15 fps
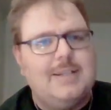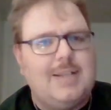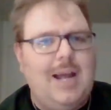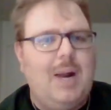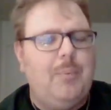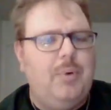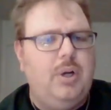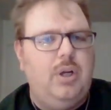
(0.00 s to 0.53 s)

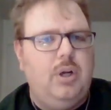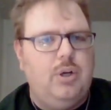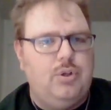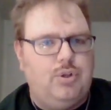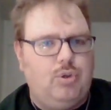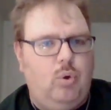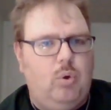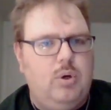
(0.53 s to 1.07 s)
of one of your
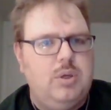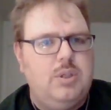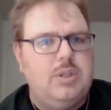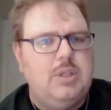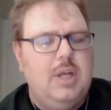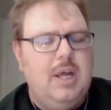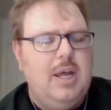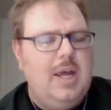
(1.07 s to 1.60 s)
Zords
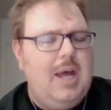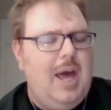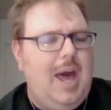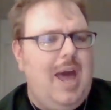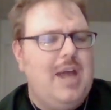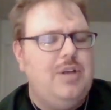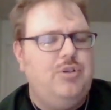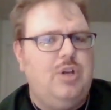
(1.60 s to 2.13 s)

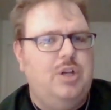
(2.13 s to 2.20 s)
and just